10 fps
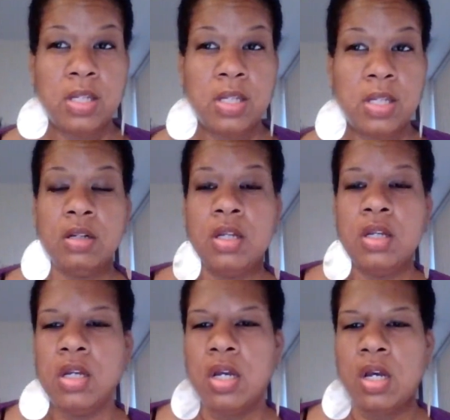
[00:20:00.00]
of my head.
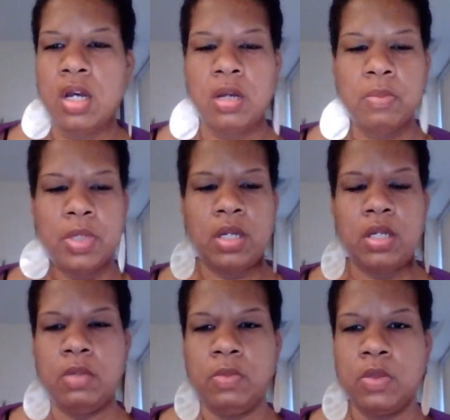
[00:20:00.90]

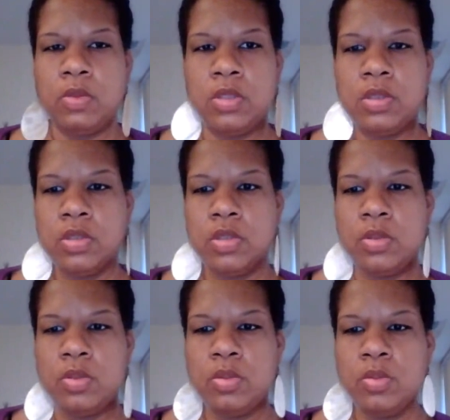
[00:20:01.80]
But I am going
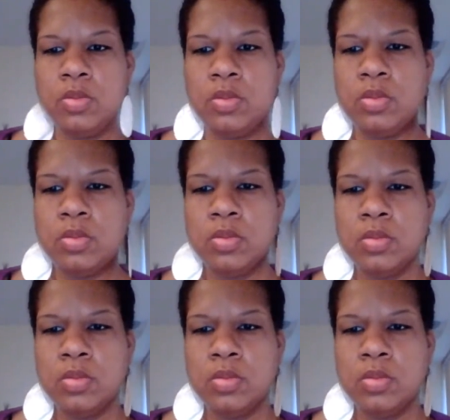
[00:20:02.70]
to